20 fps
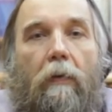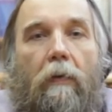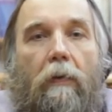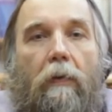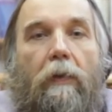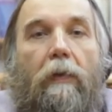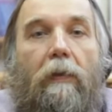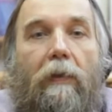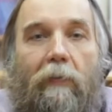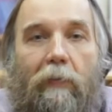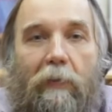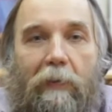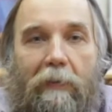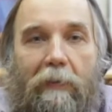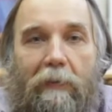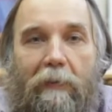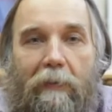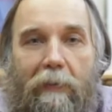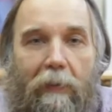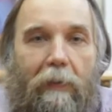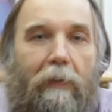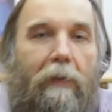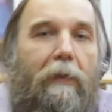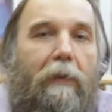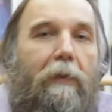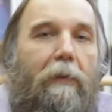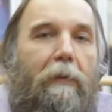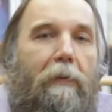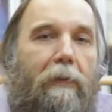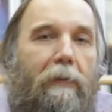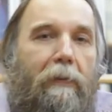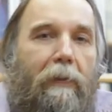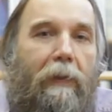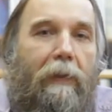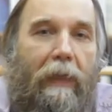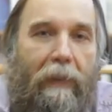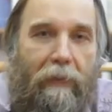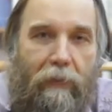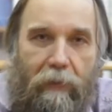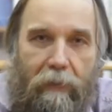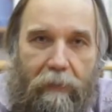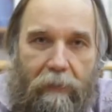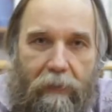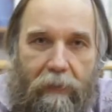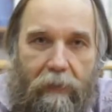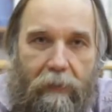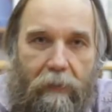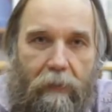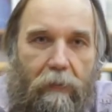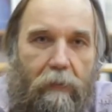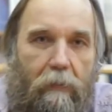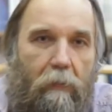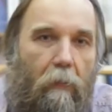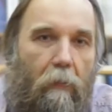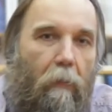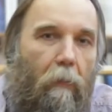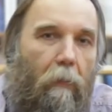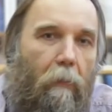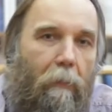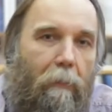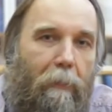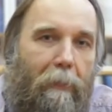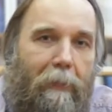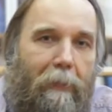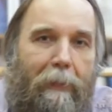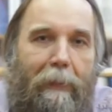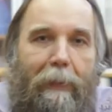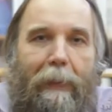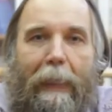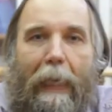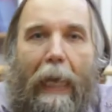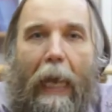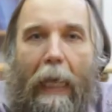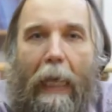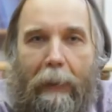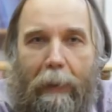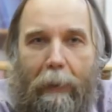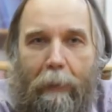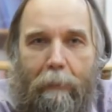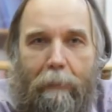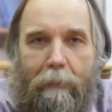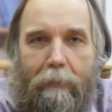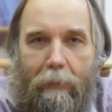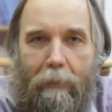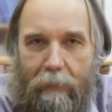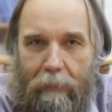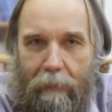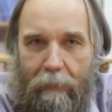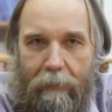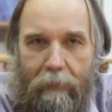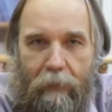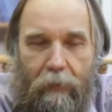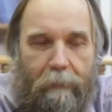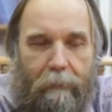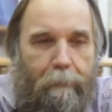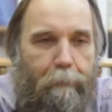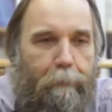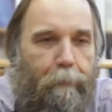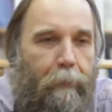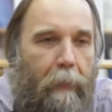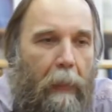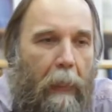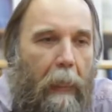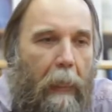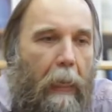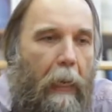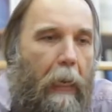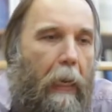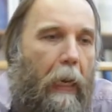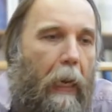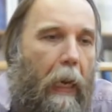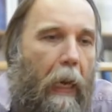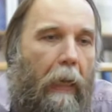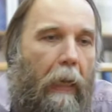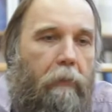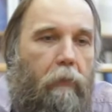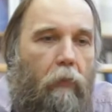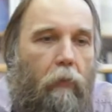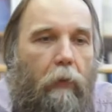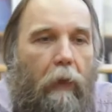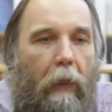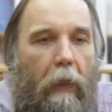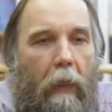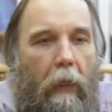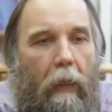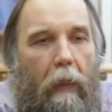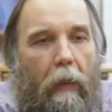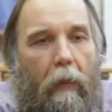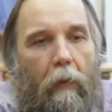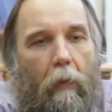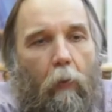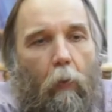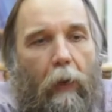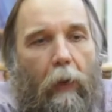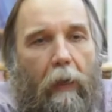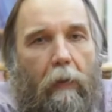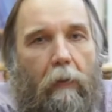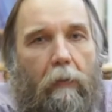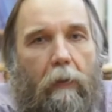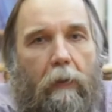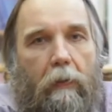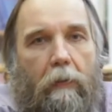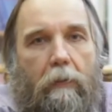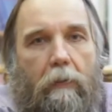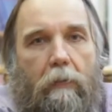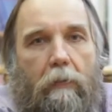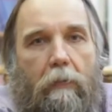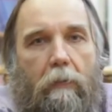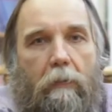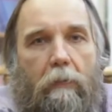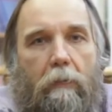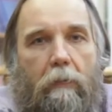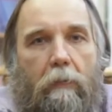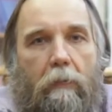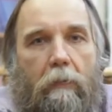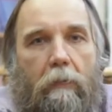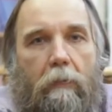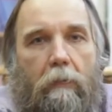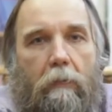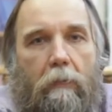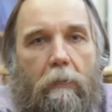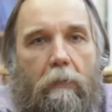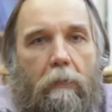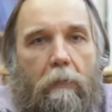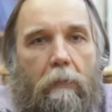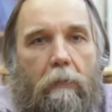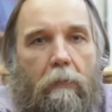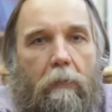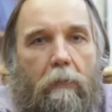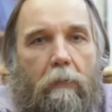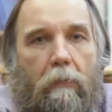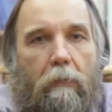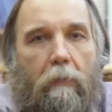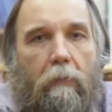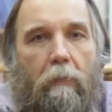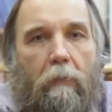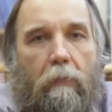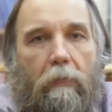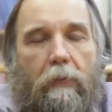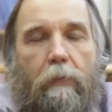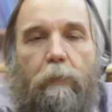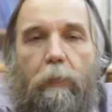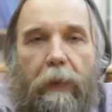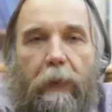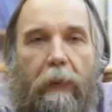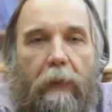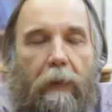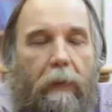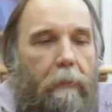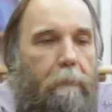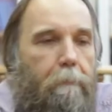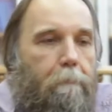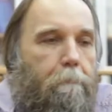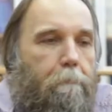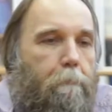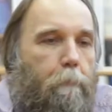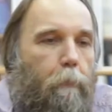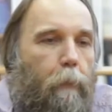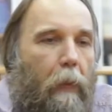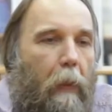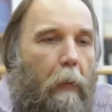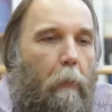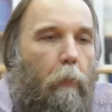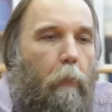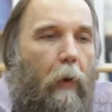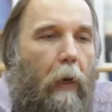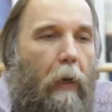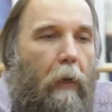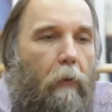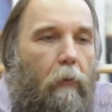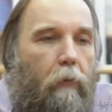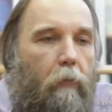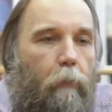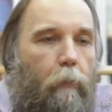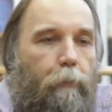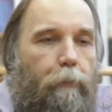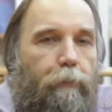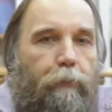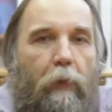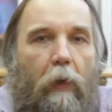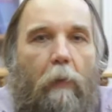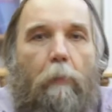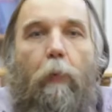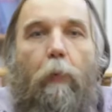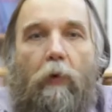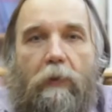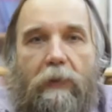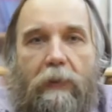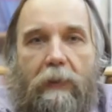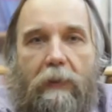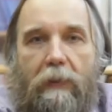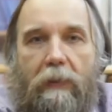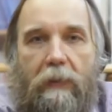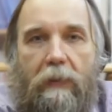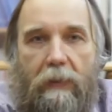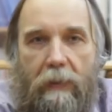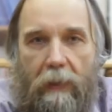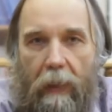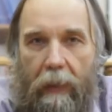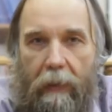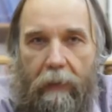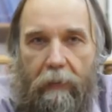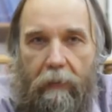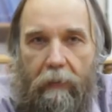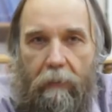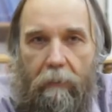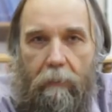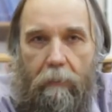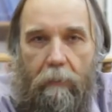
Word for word: deliver the lectures on the ethnosociology, and today we are going to speak about post-society.